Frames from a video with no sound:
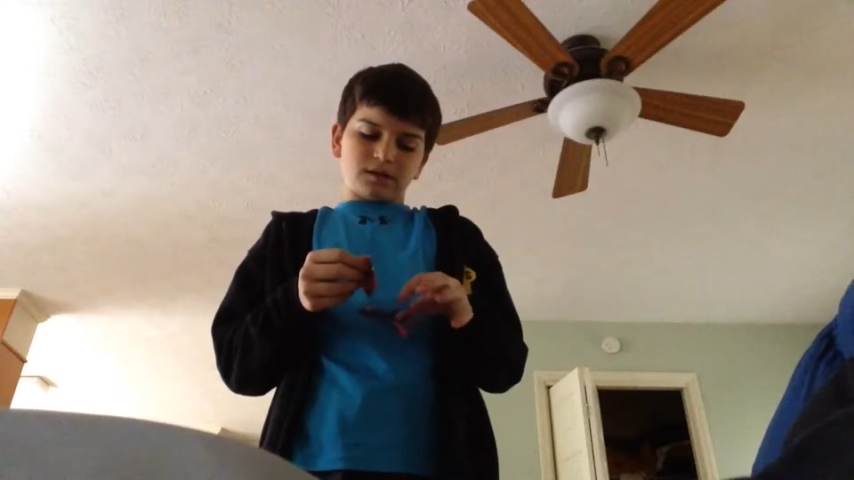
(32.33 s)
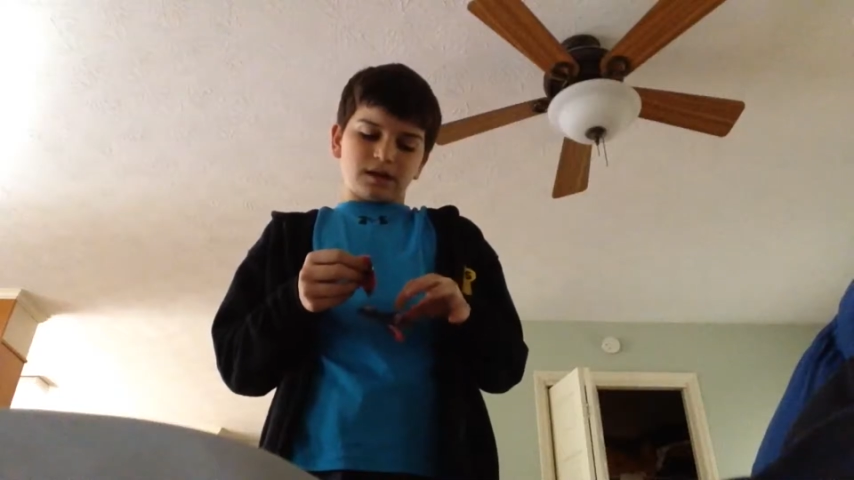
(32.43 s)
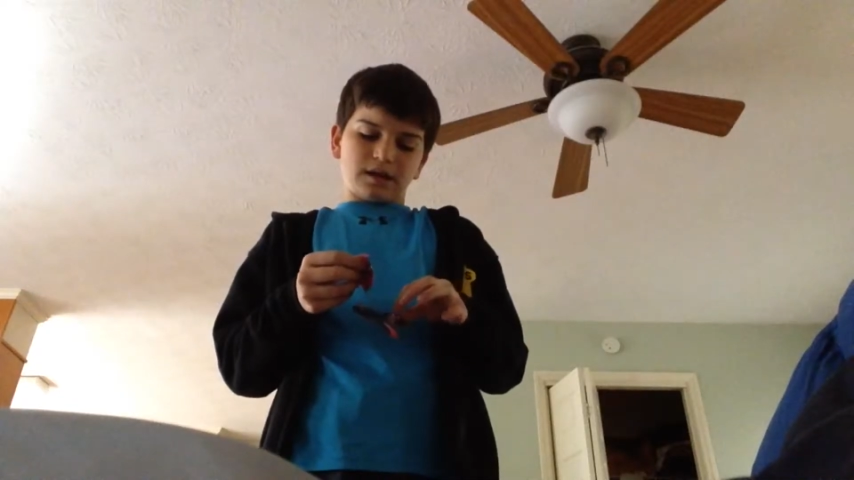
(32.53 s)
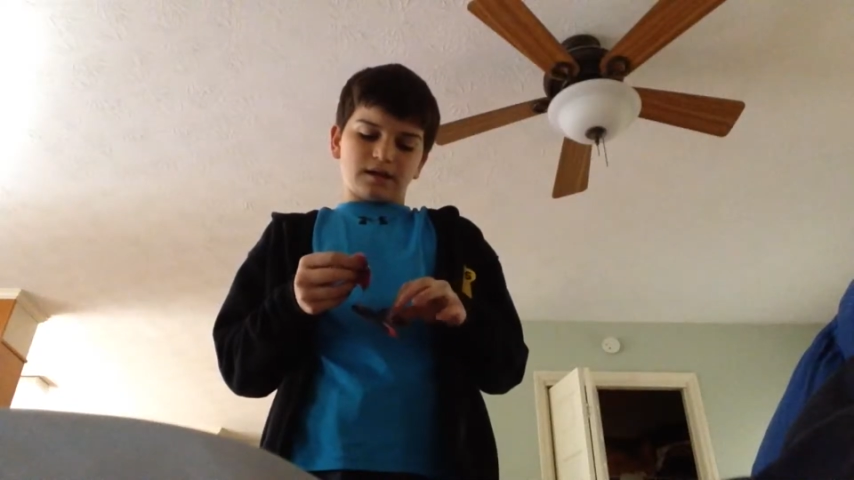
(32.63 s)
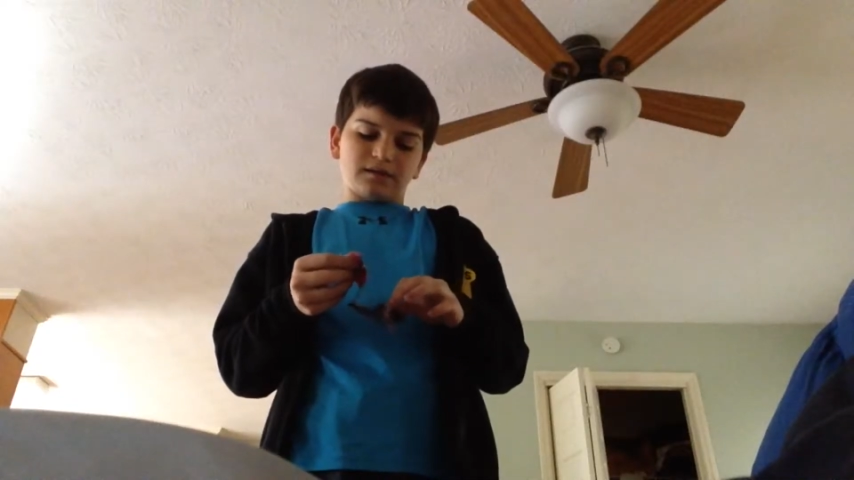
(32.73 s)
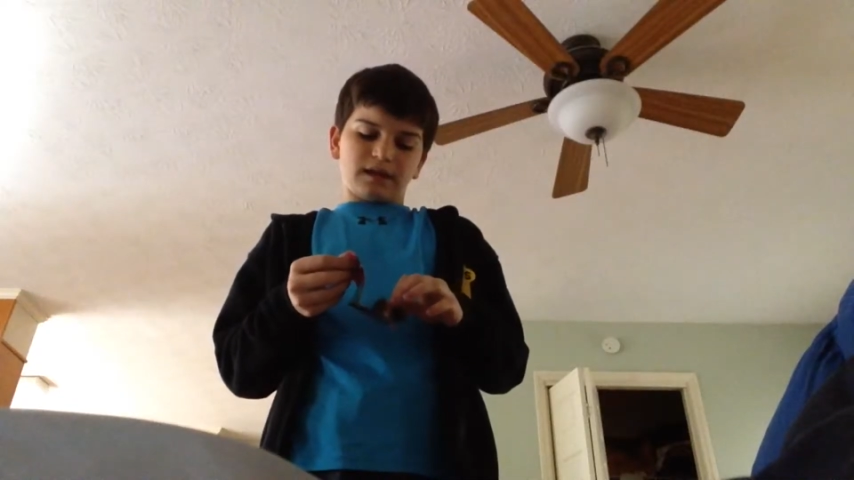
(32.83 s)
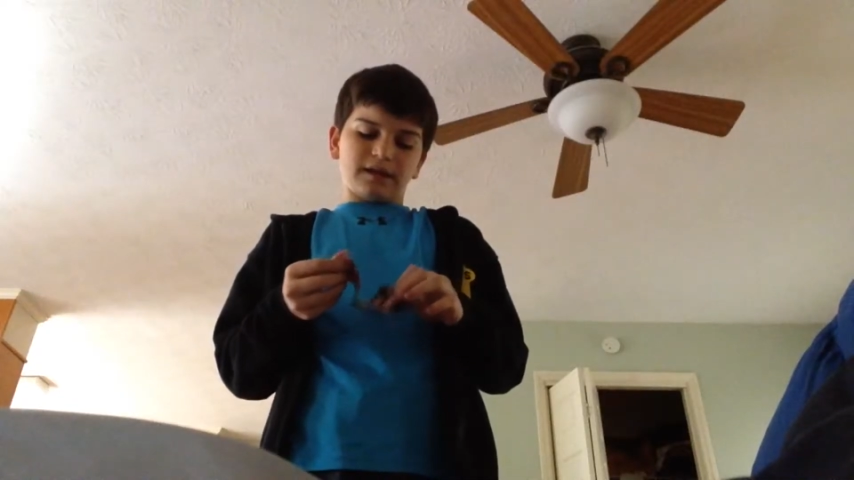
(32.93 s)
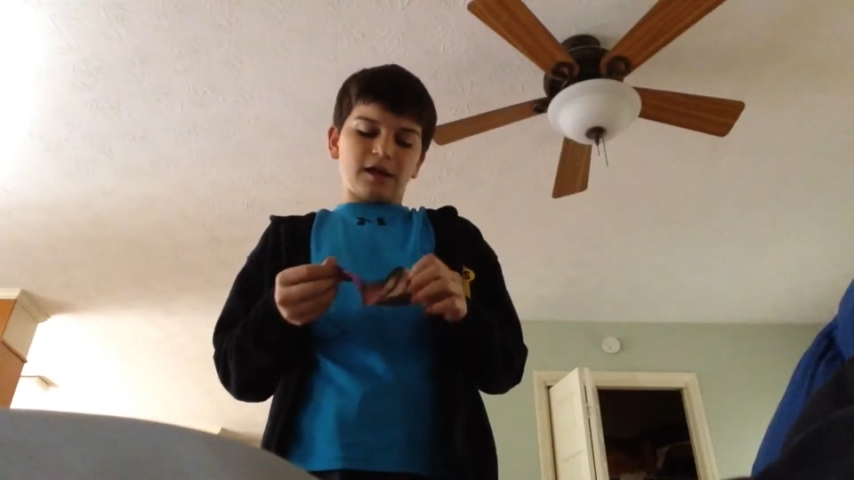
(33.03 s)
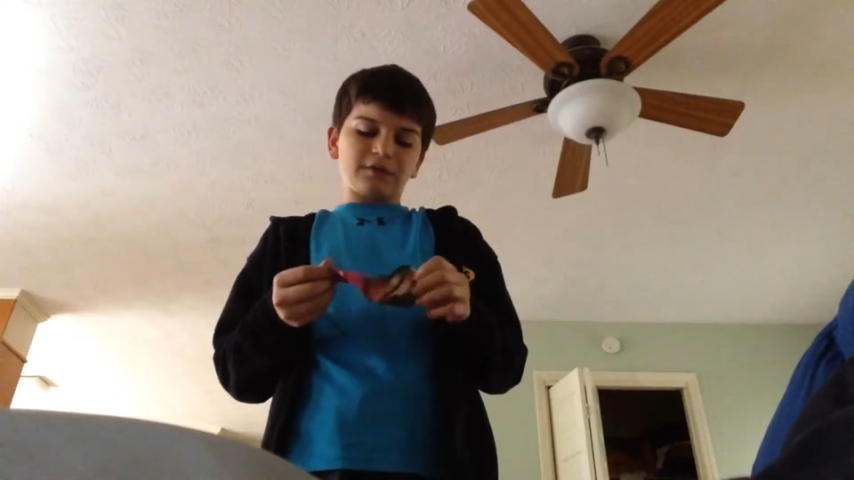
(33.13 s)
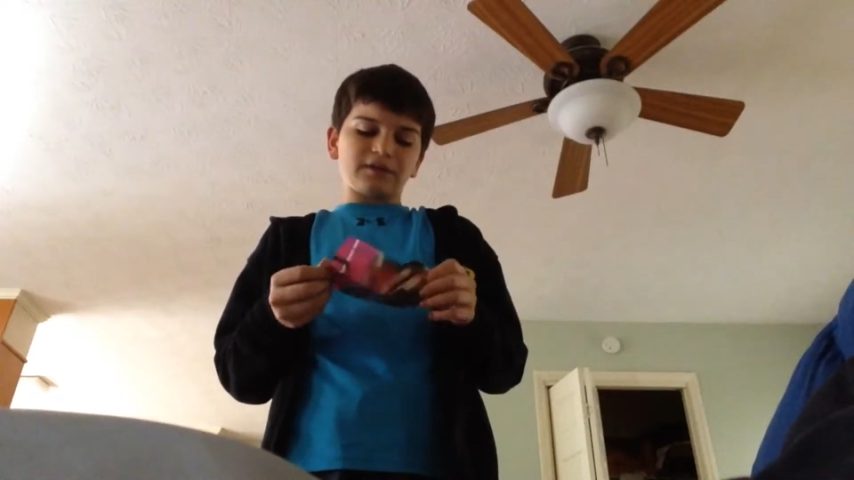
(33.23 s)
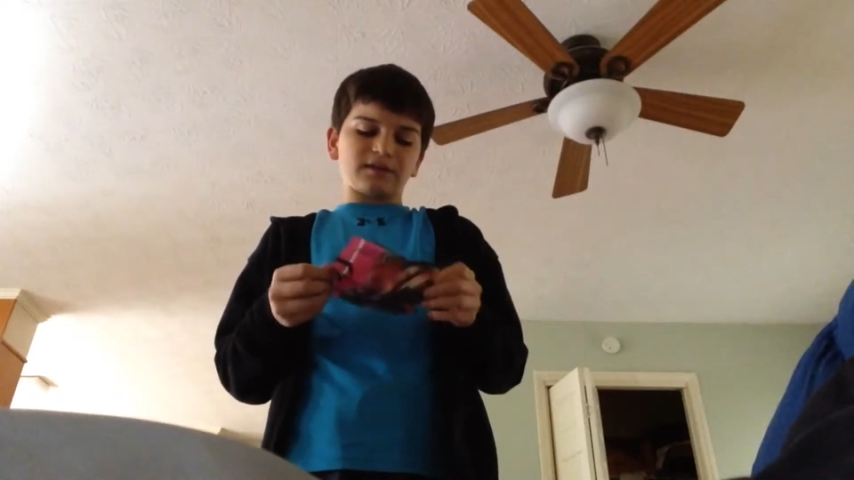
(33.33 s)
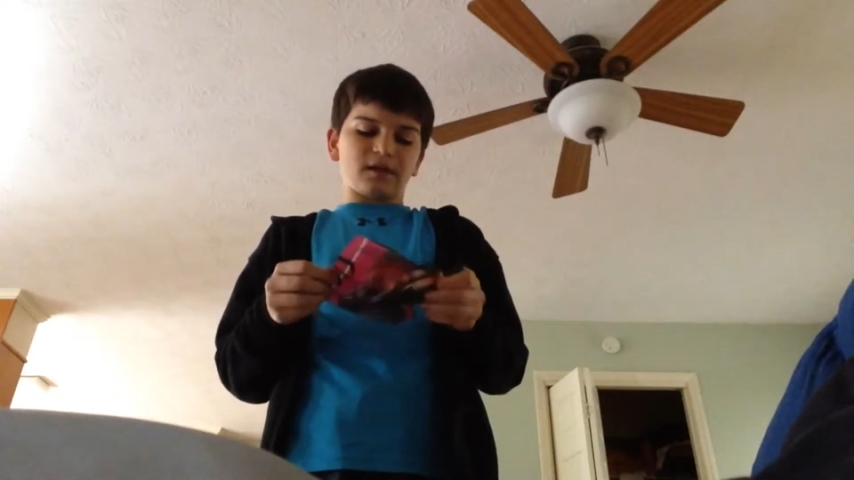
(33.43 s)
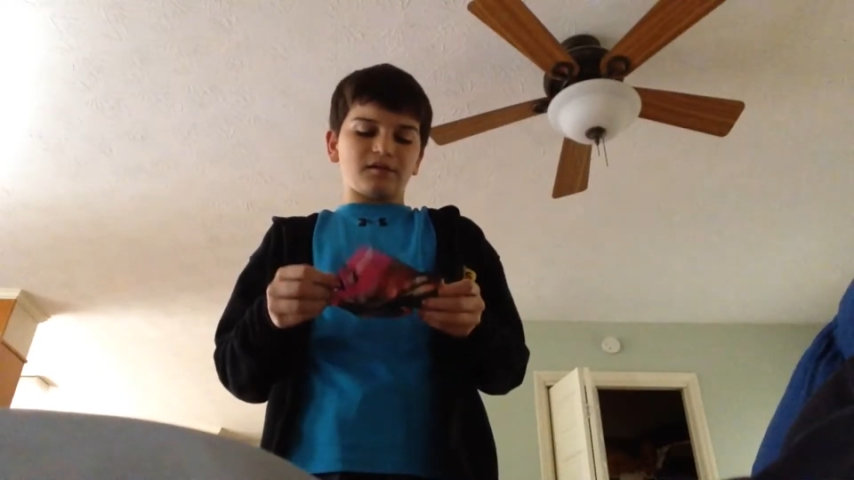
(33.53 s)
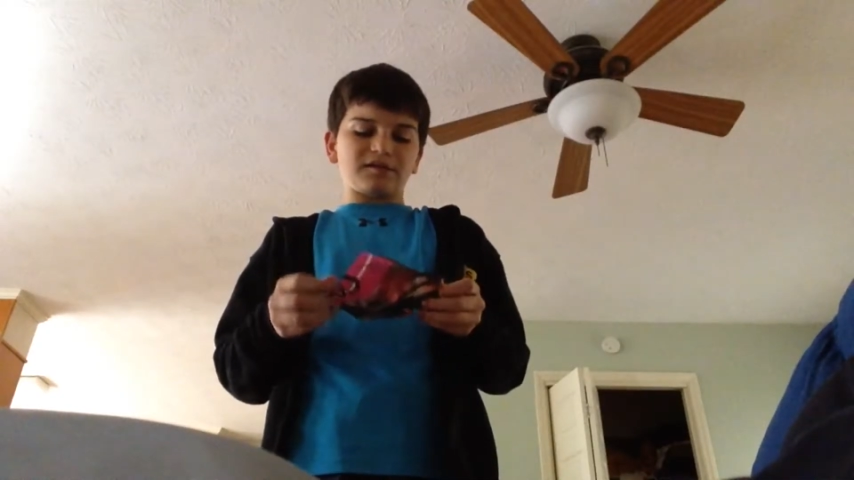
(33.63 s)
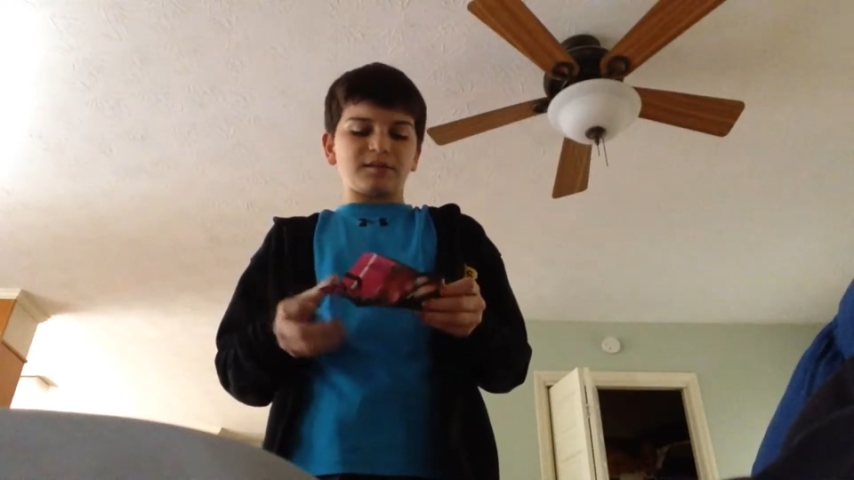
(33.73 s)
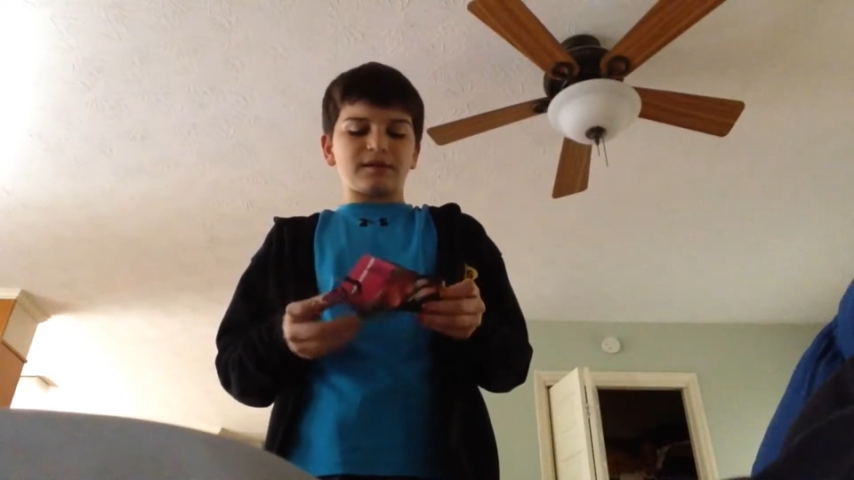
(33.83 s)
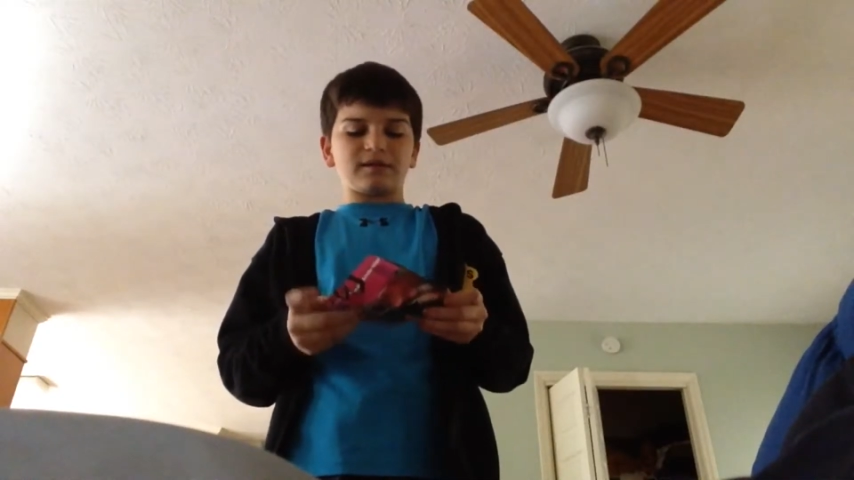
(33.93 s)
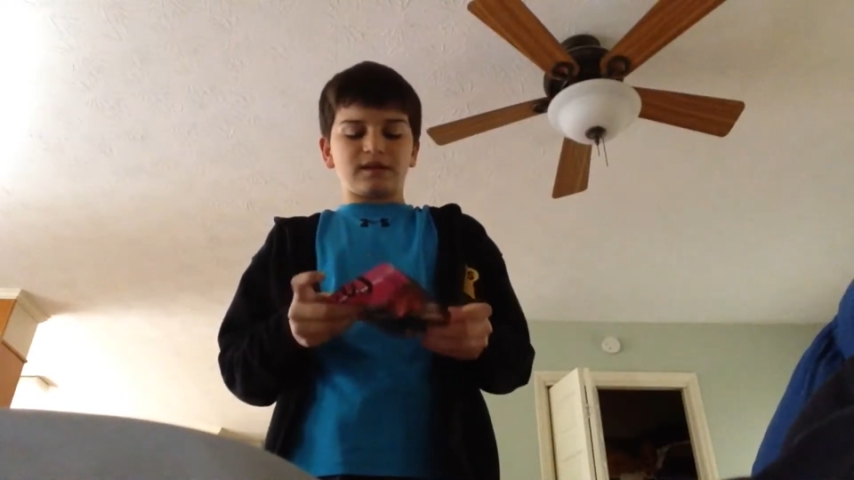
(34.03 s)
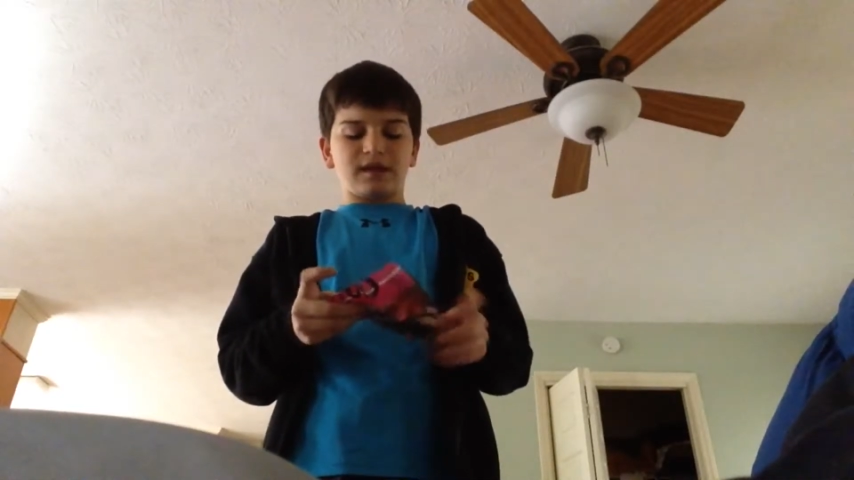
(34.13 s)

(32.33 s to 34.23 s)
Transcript: and I cut this out so I could